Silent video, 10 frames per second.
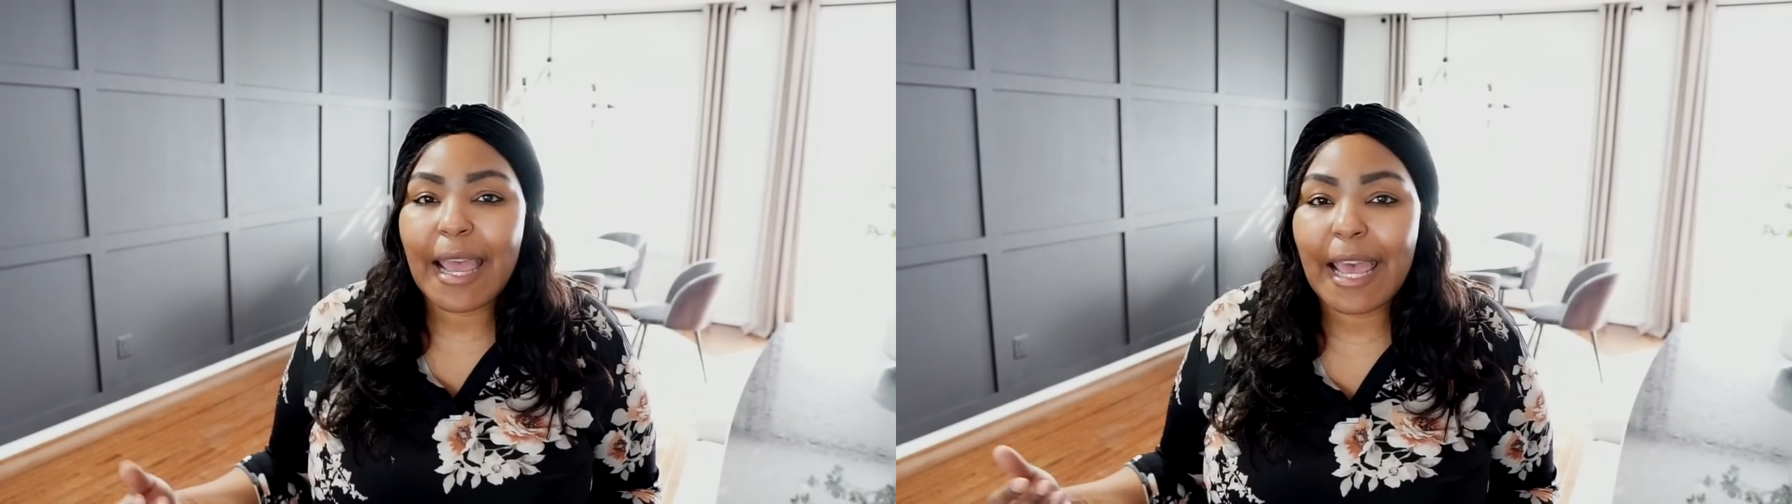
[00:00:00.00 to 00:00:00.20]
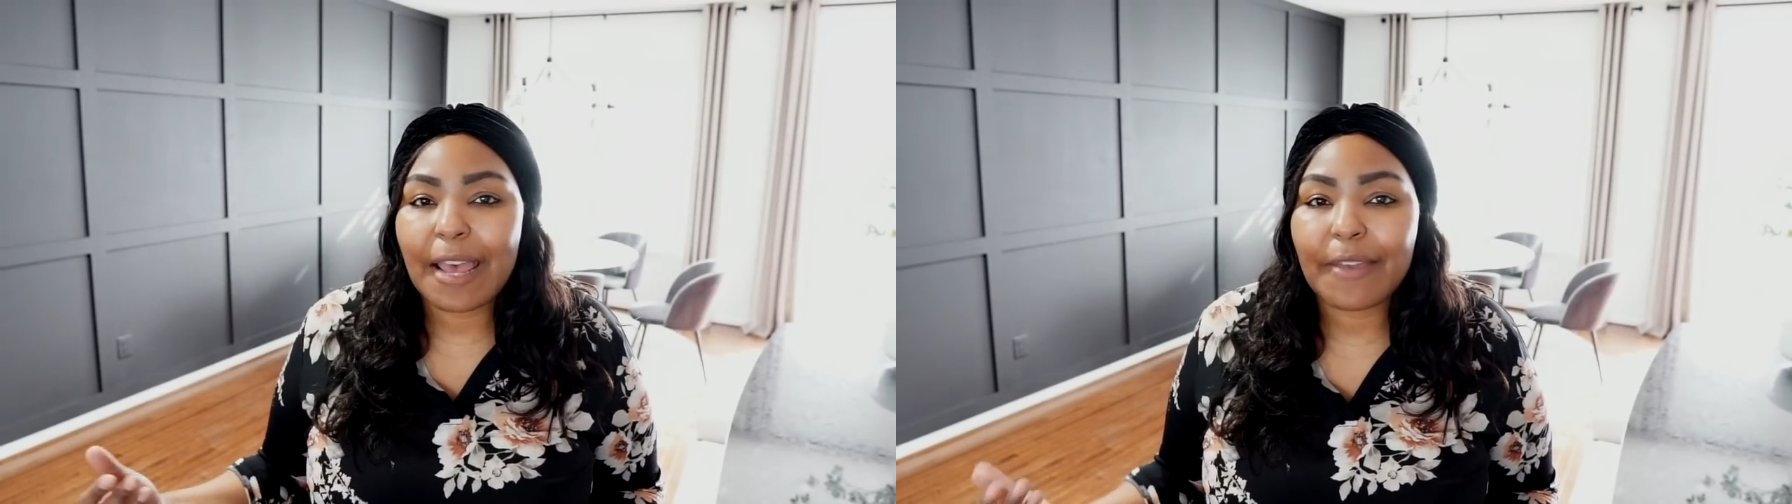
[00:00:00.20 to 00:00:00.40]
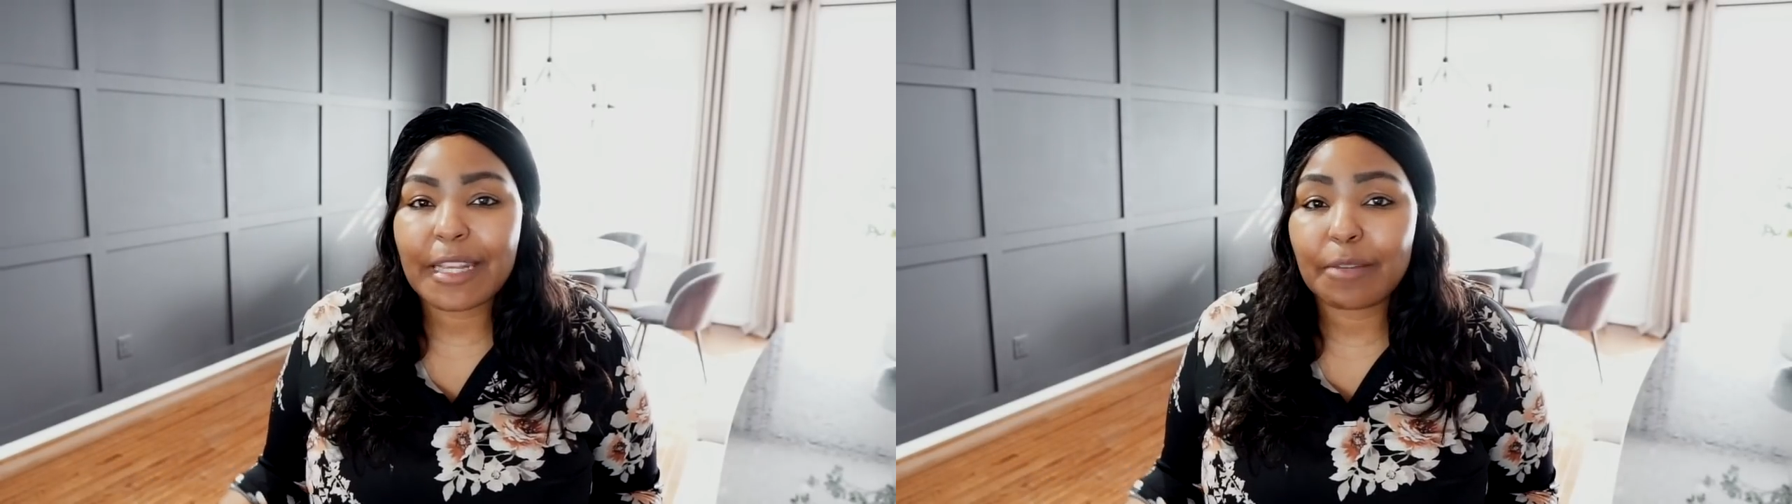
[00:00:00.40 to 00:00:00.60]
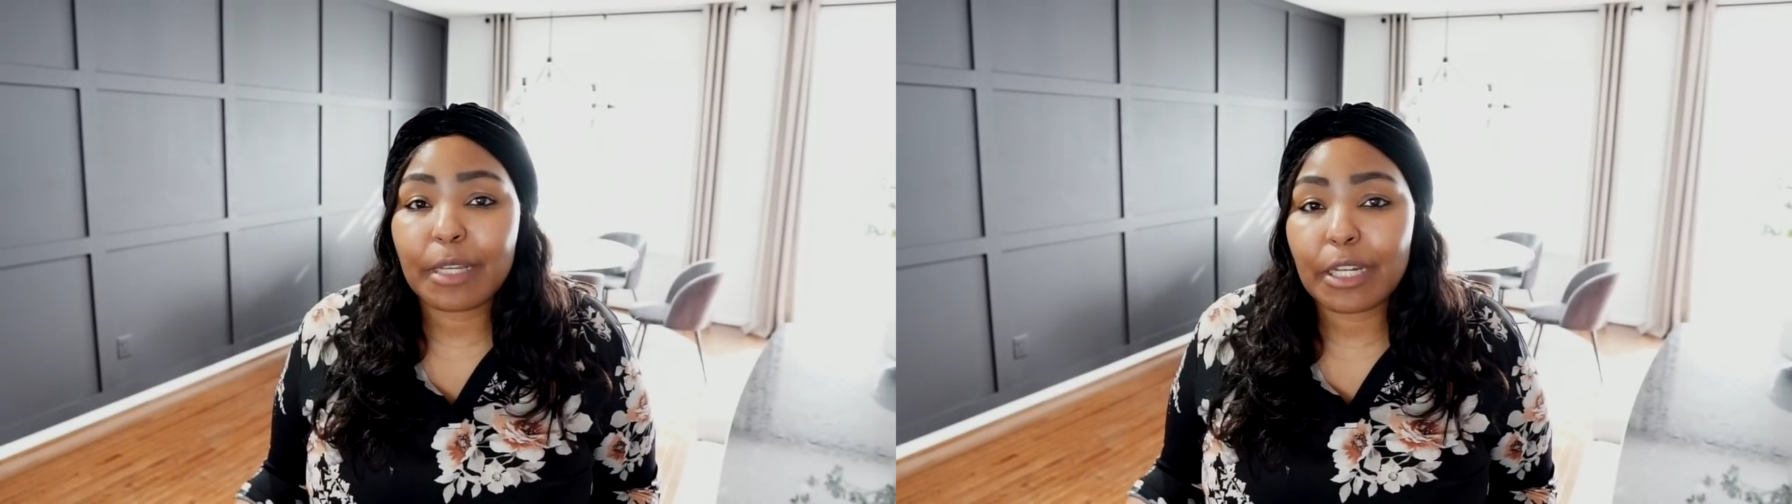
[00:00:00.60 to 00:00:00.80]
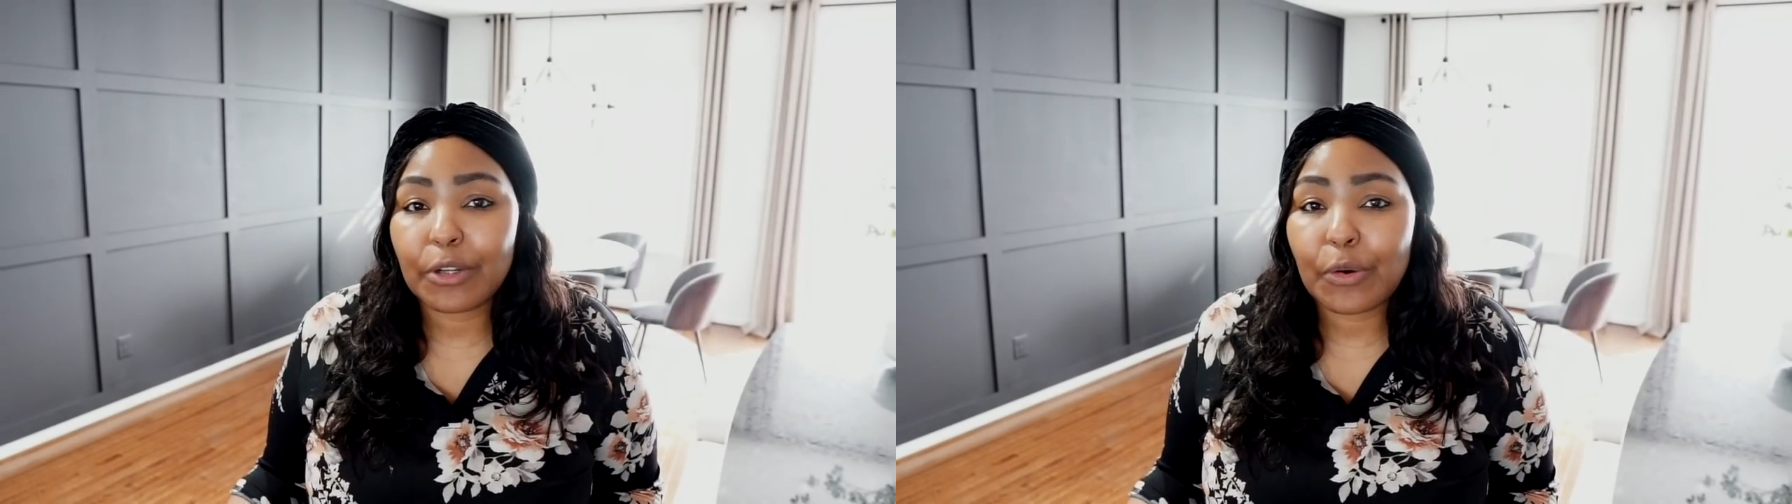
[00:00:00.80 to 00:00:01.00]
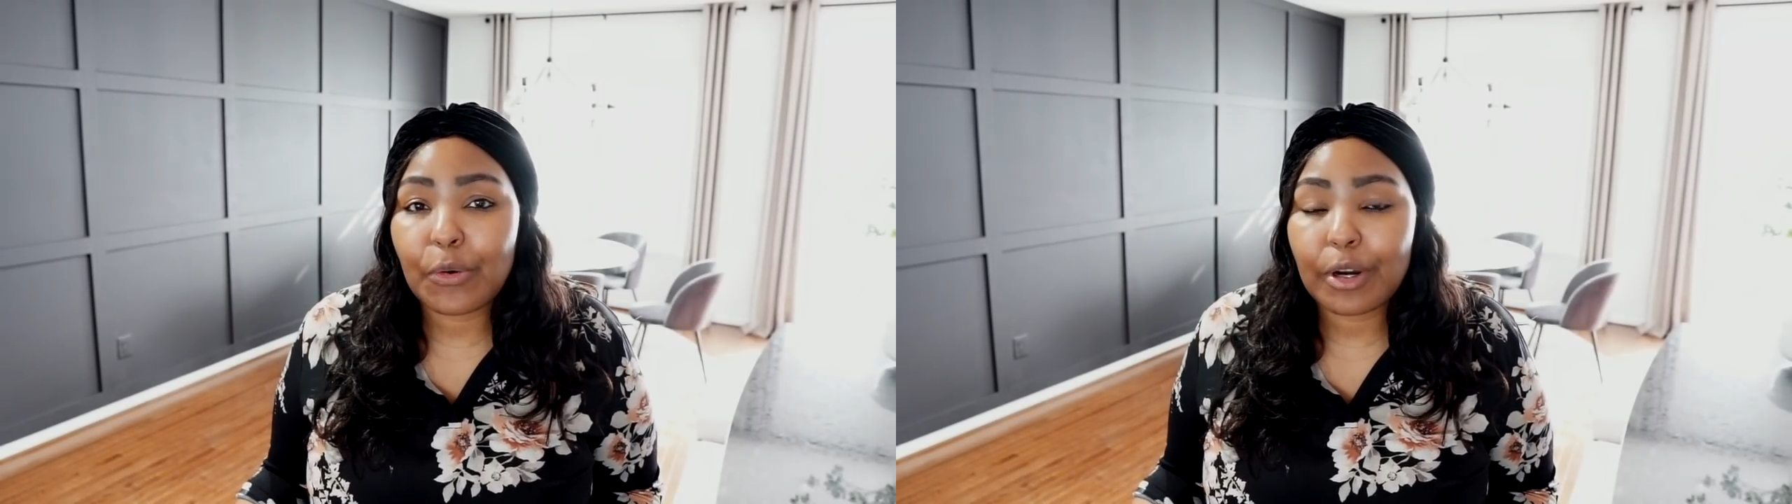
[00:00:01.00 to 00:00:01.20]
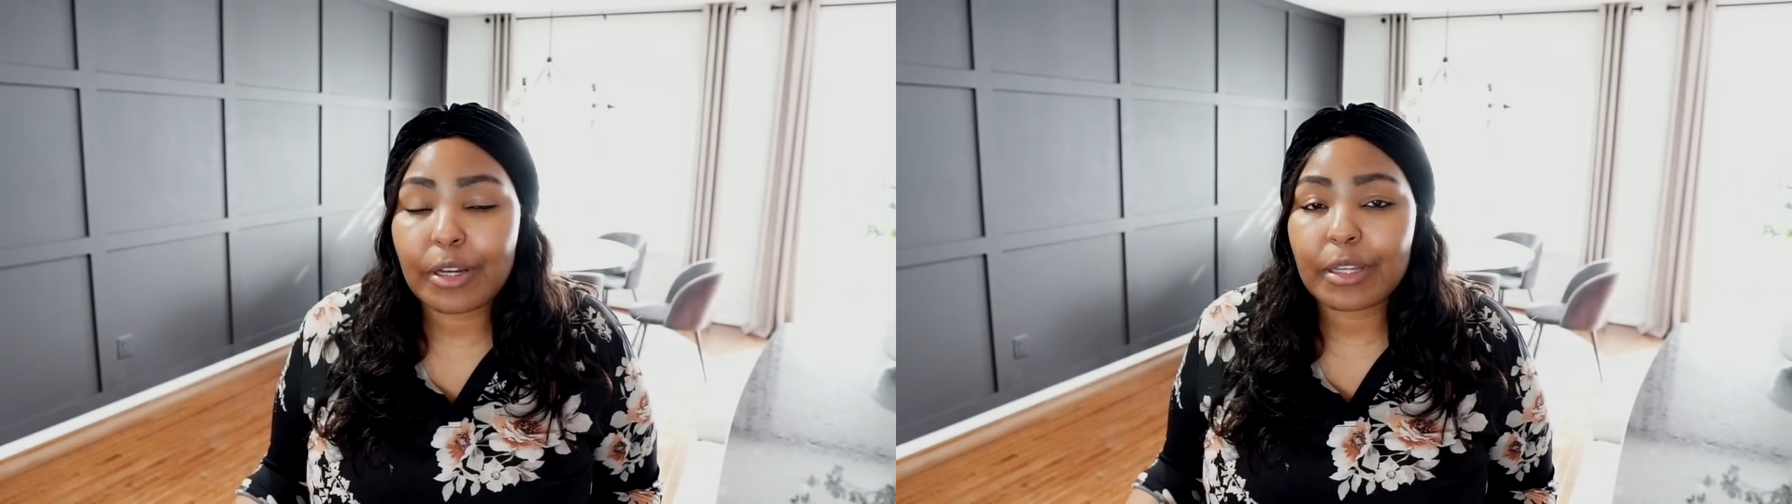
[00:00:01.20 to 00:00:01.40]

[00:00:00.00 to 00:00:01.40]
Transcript: have as many doors,